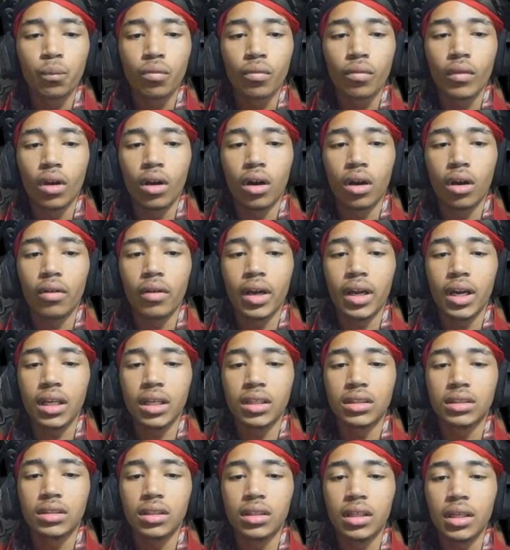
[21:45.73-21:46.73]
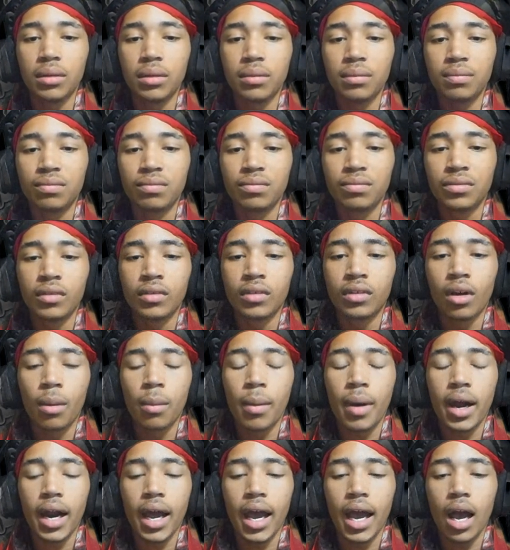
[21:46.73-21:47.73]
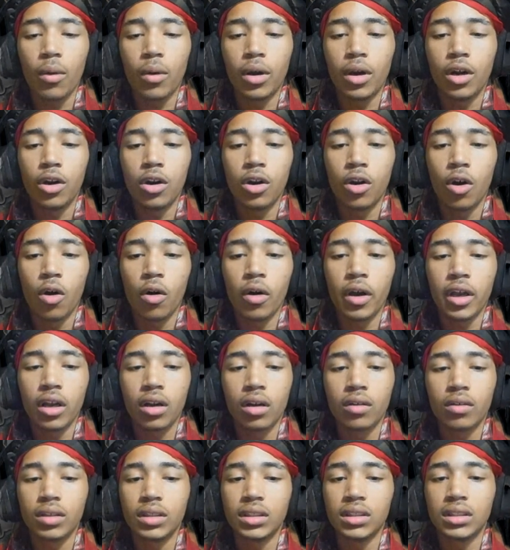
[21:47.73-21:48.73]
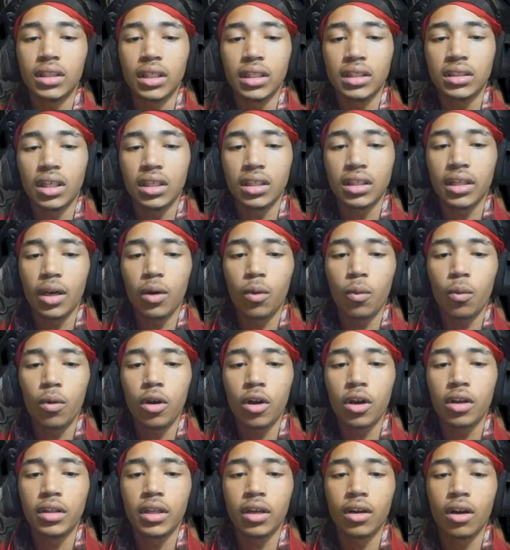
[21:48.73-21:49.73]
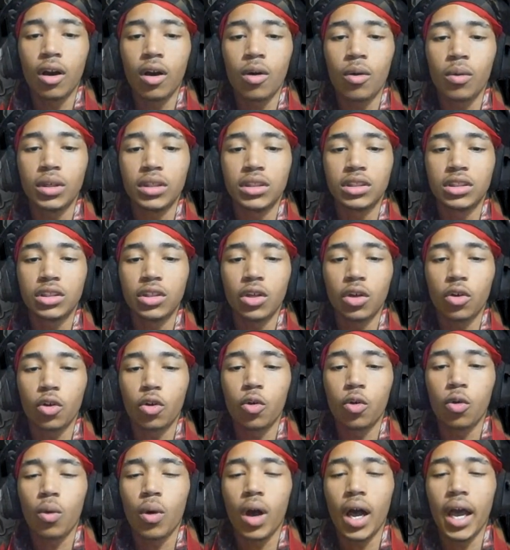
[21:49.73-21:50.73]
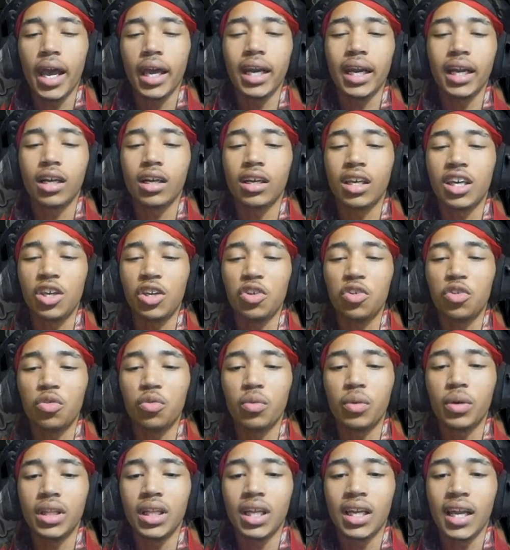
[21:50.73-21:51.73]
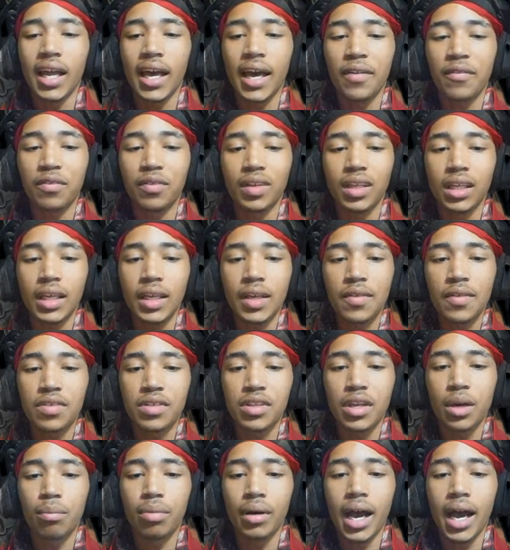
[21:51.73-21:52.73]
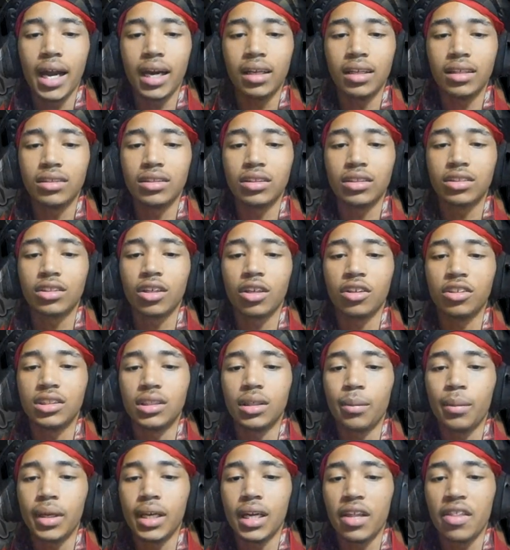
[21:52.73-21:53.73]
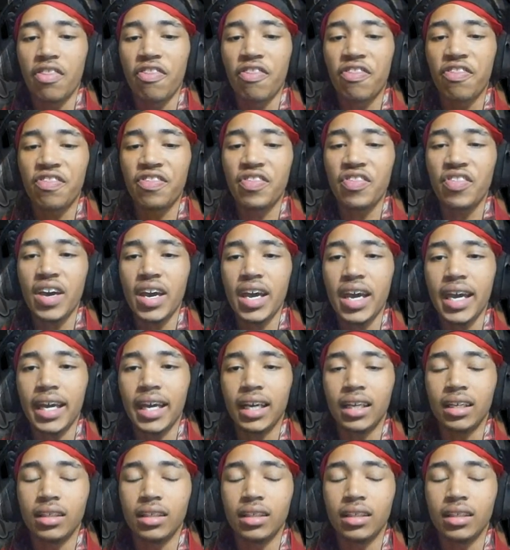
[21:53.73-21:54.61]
Already asleep. No matter how annoying or resistant they were, they're always so quiet and cute when the life leaves their bodies and turns them into things.